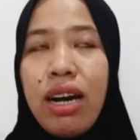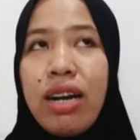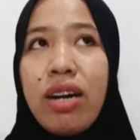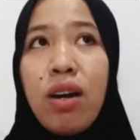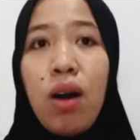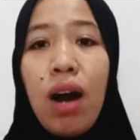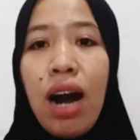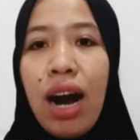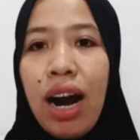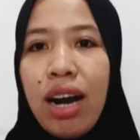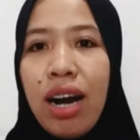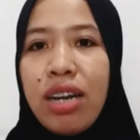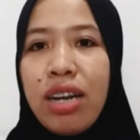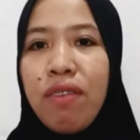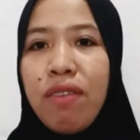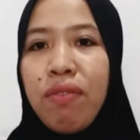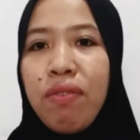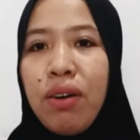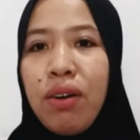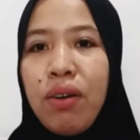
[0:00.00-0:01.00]
there are
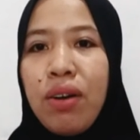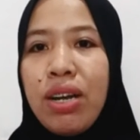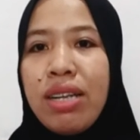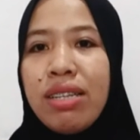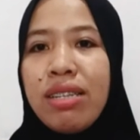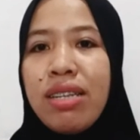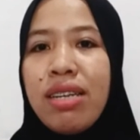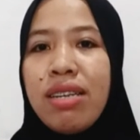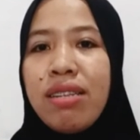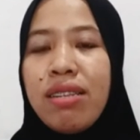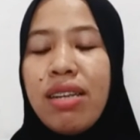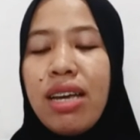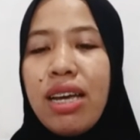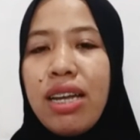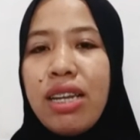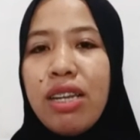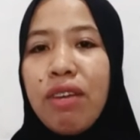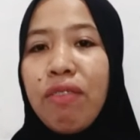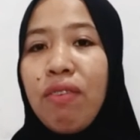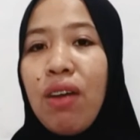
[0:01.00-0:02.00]
differences
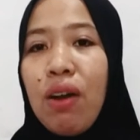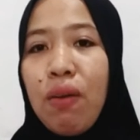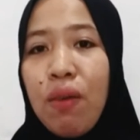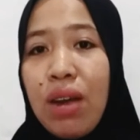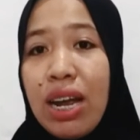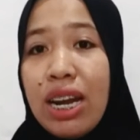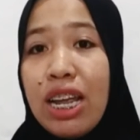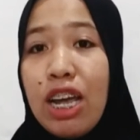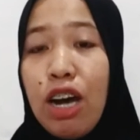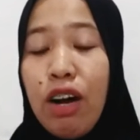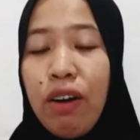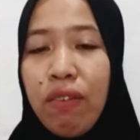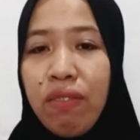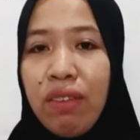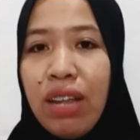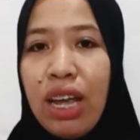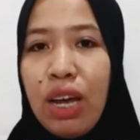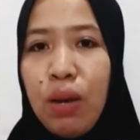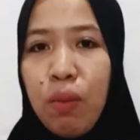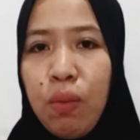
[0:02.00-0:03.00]
in the variety of
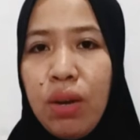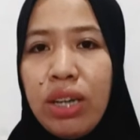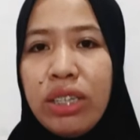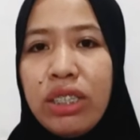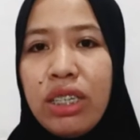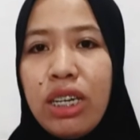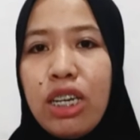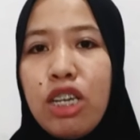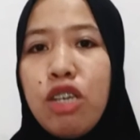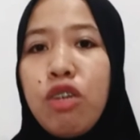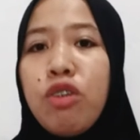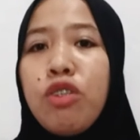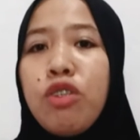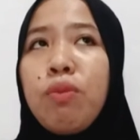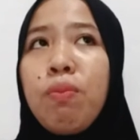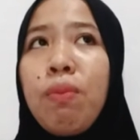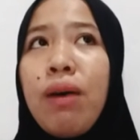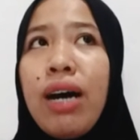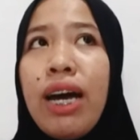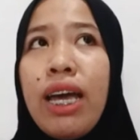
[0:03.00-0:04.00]
language
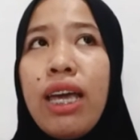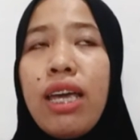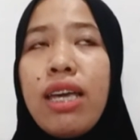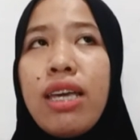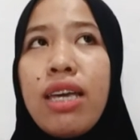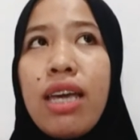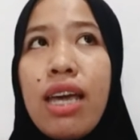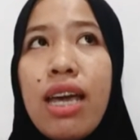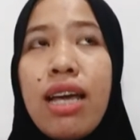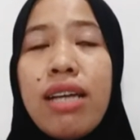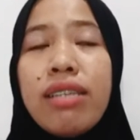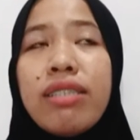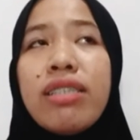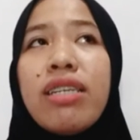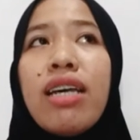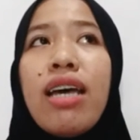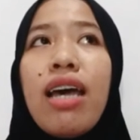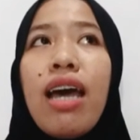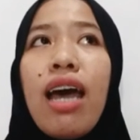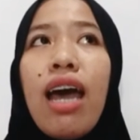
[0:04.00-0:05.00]
used by
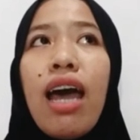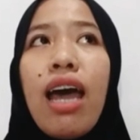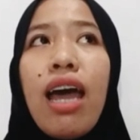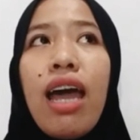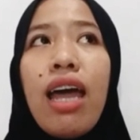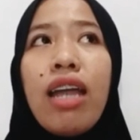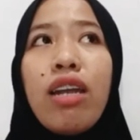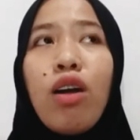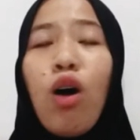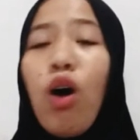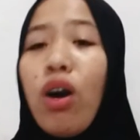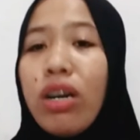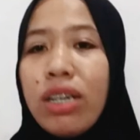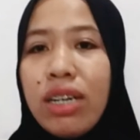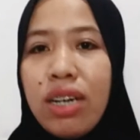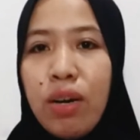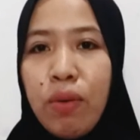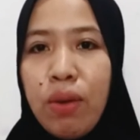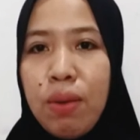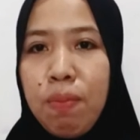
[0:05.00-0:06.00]
kings and
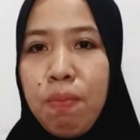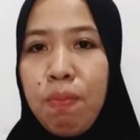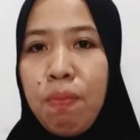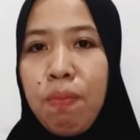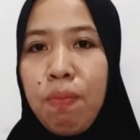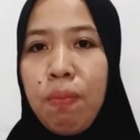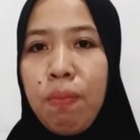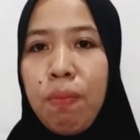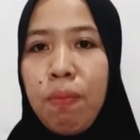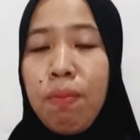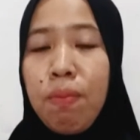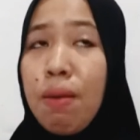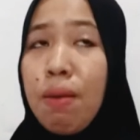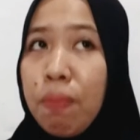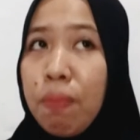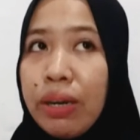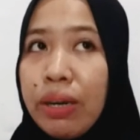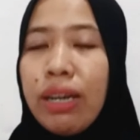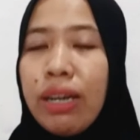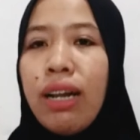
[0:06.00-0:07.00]
ordinary
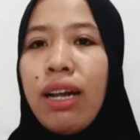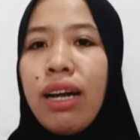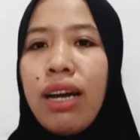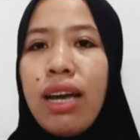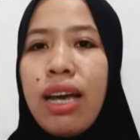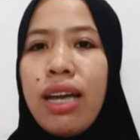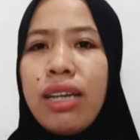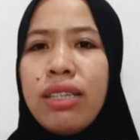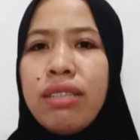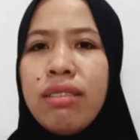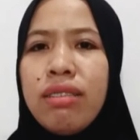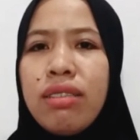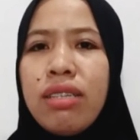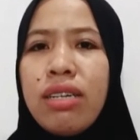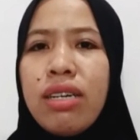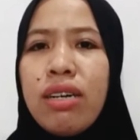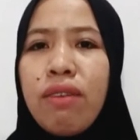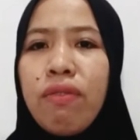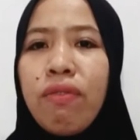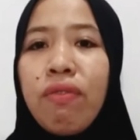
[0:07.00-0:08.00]
people in
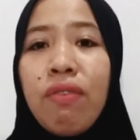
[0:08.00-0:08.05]
the